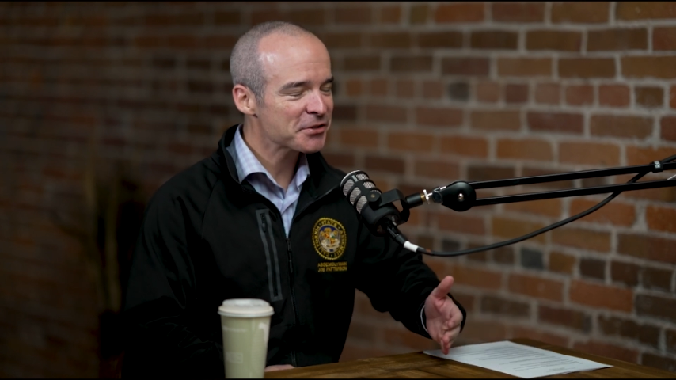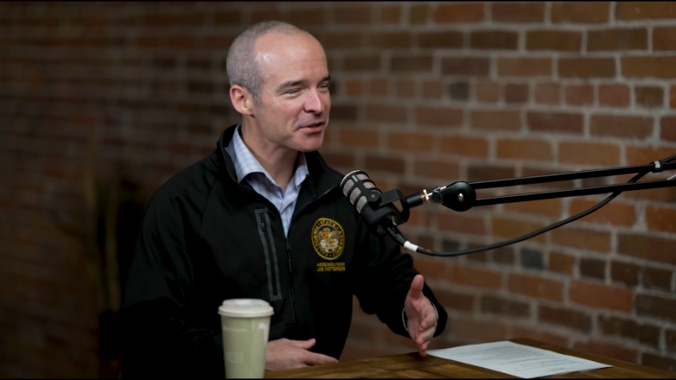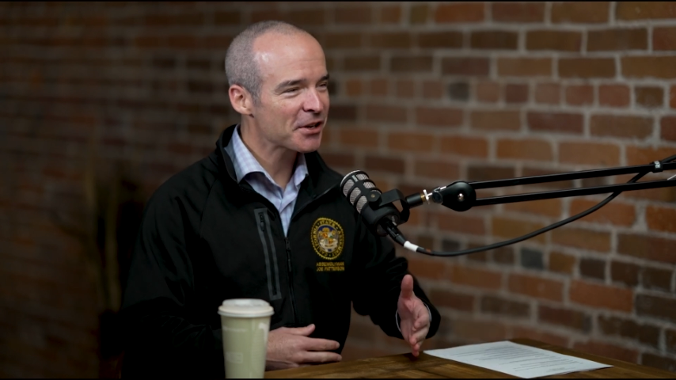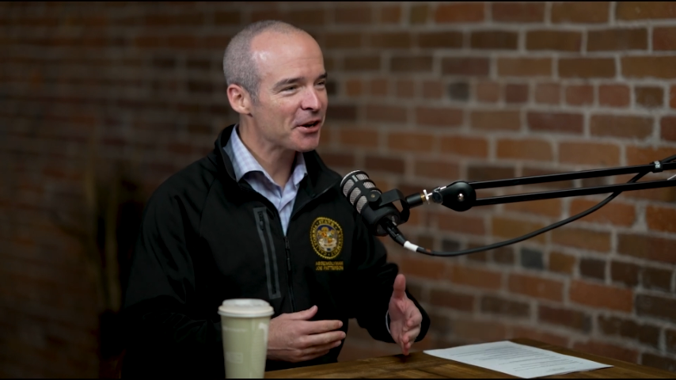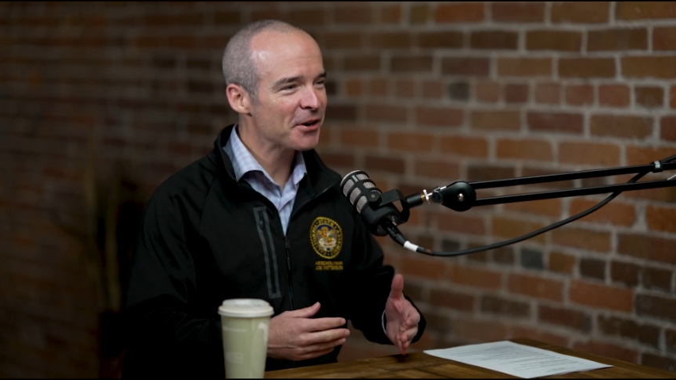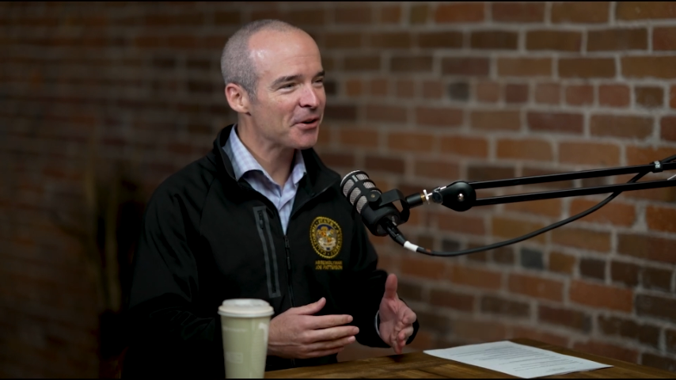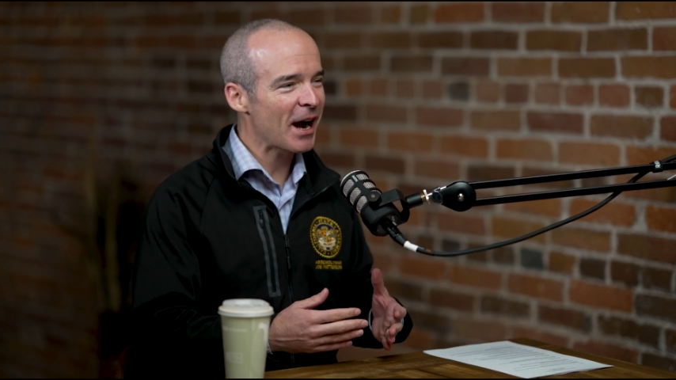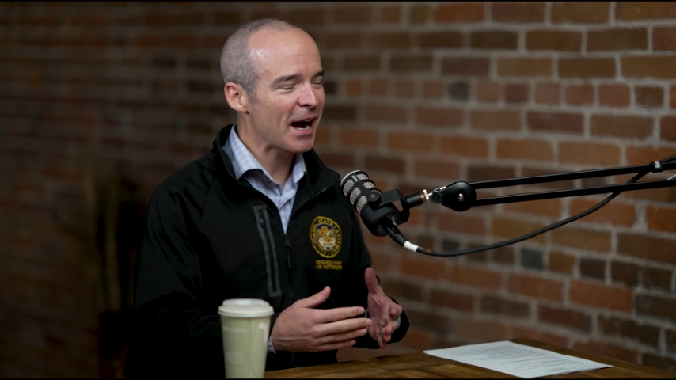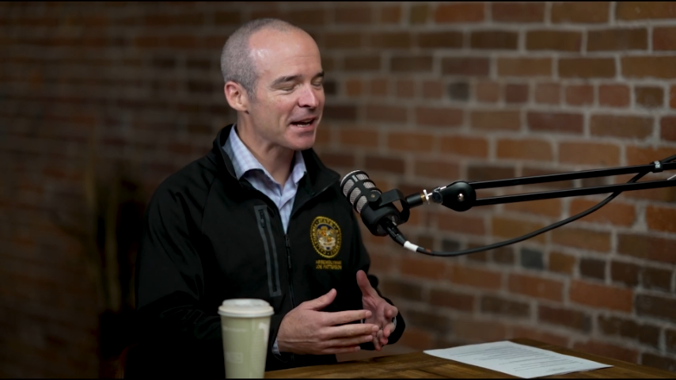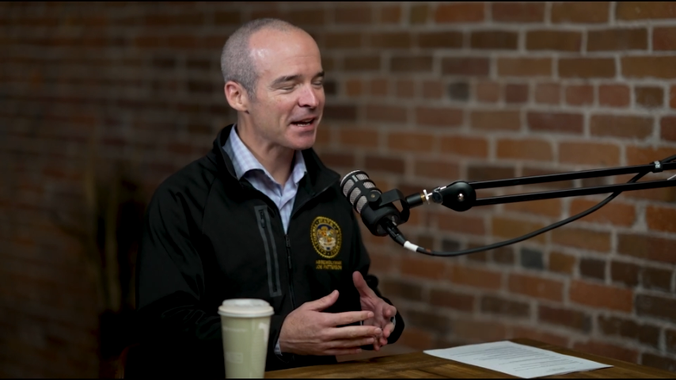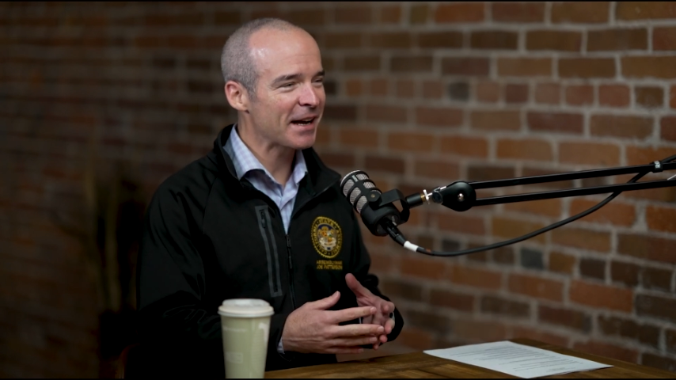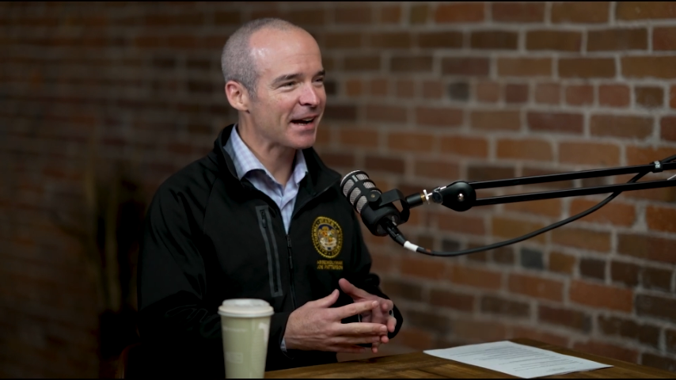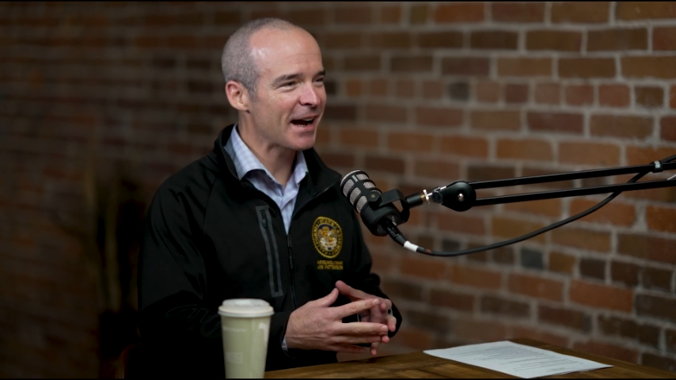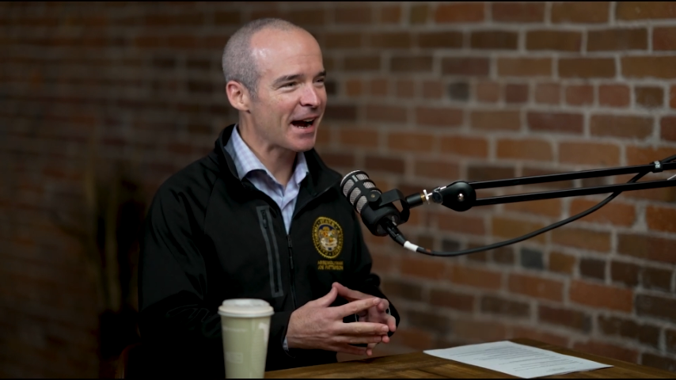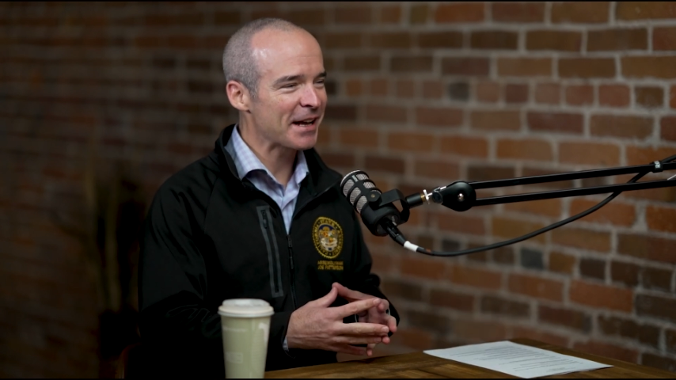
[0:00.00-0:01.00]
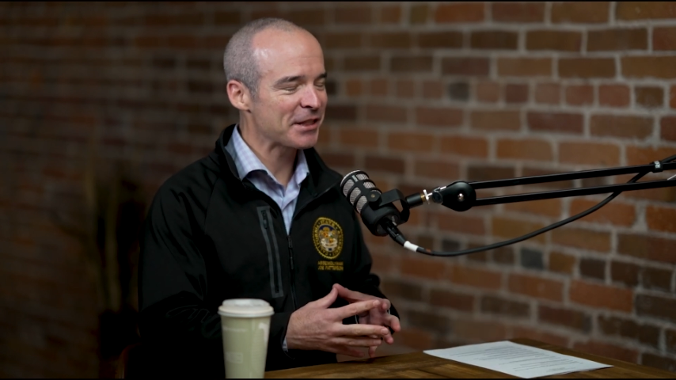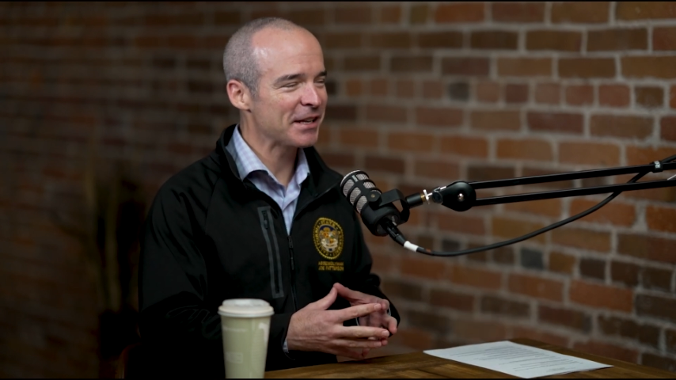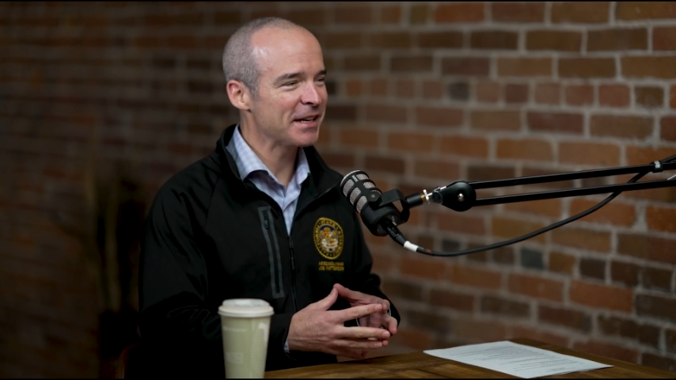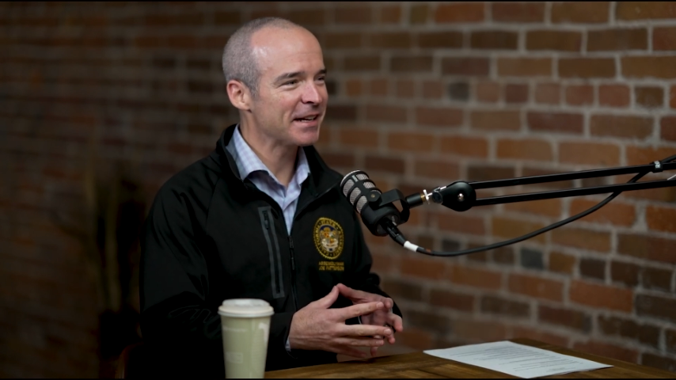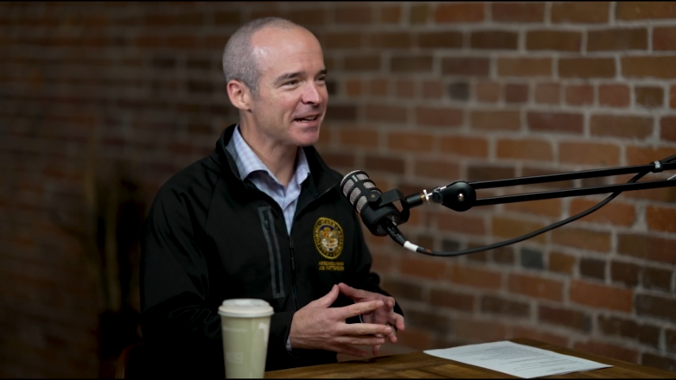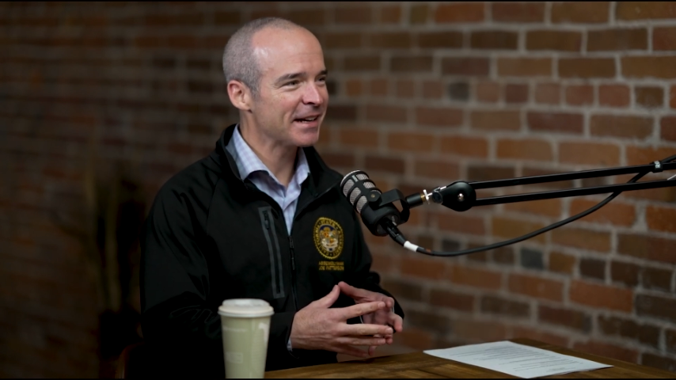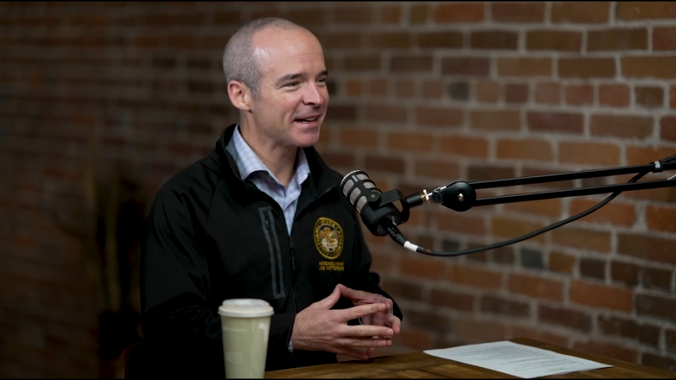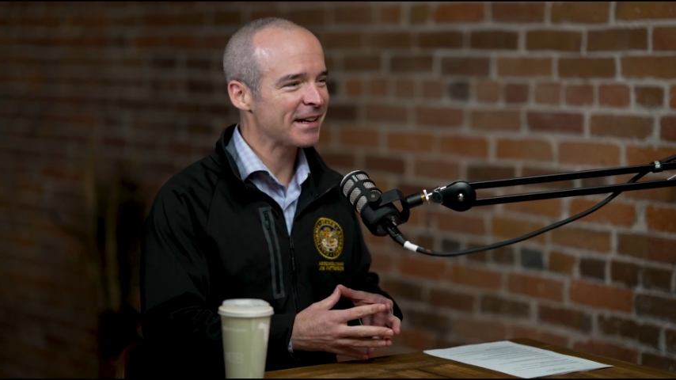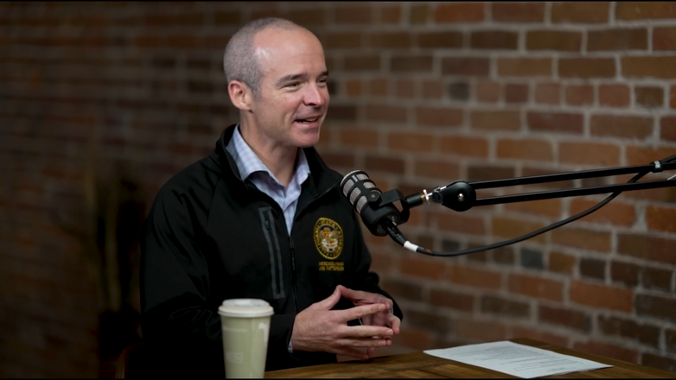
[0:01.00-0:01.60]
So I think,